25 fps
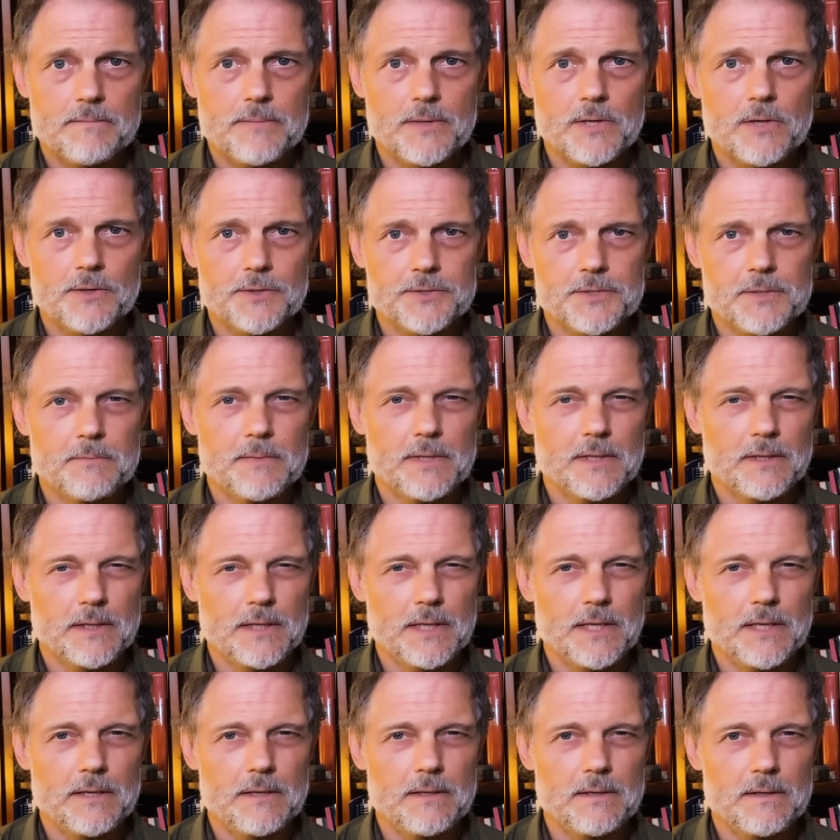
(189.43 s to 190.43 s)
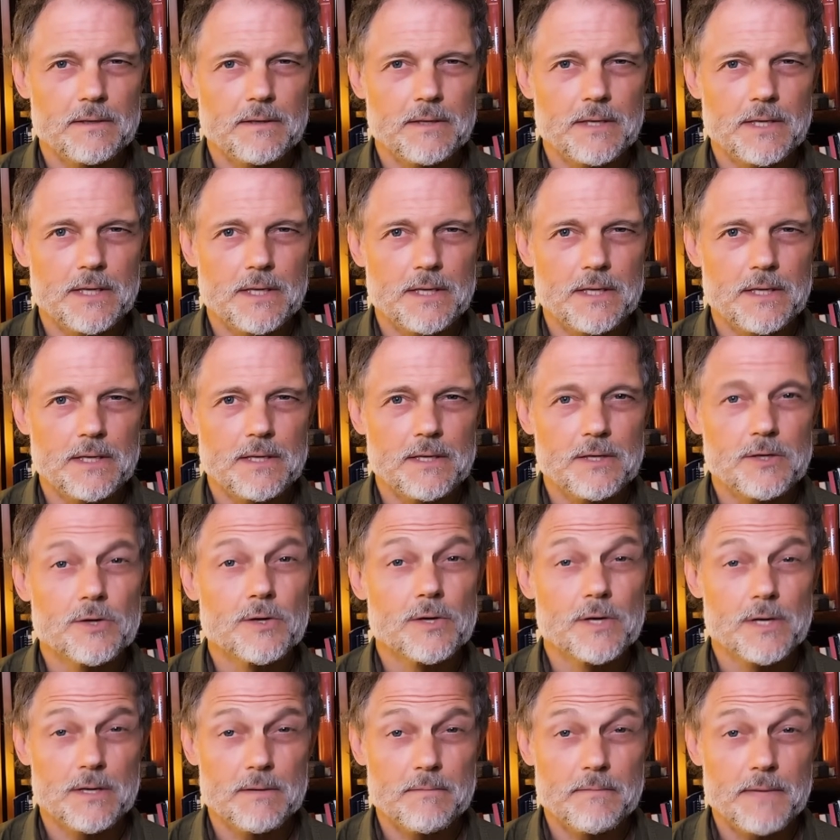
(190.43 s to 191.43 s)
but ultimately you're
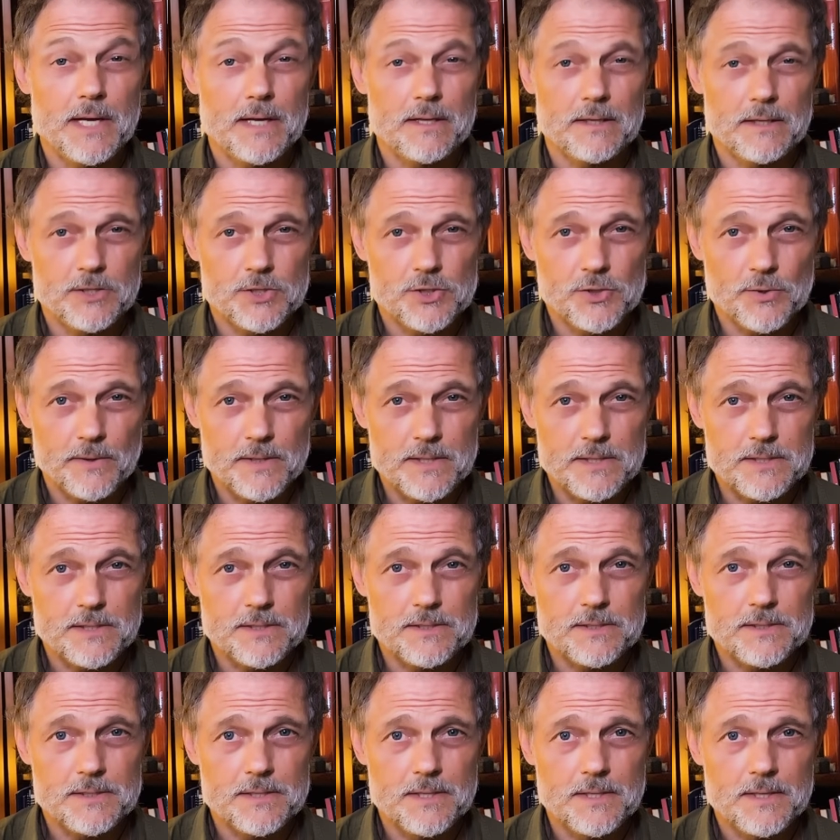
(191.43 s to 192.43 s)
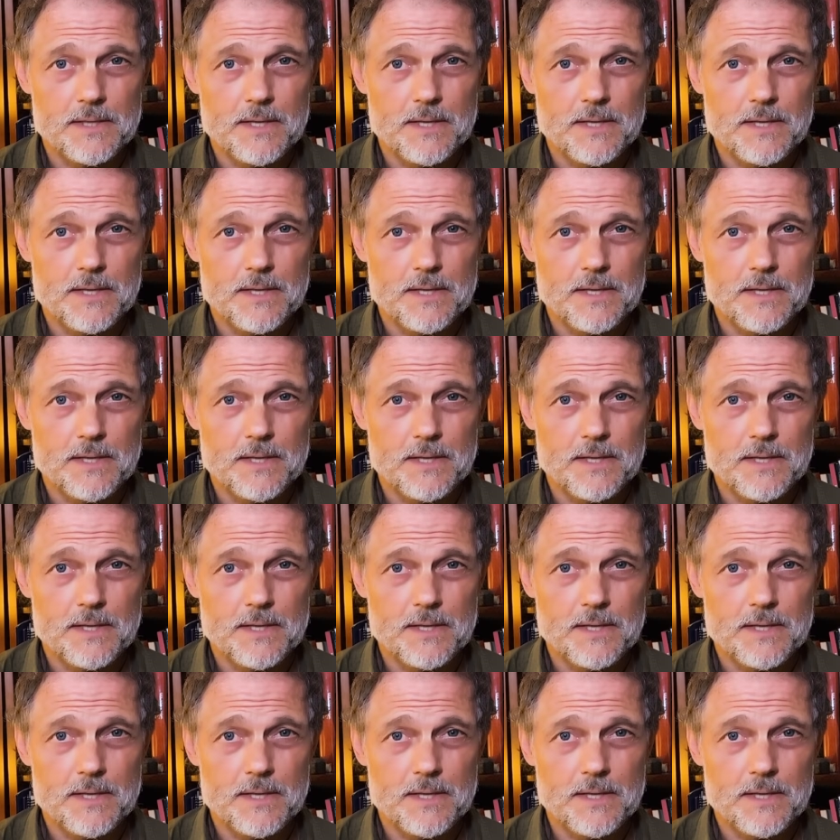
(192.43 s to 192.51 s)
going to make the choices.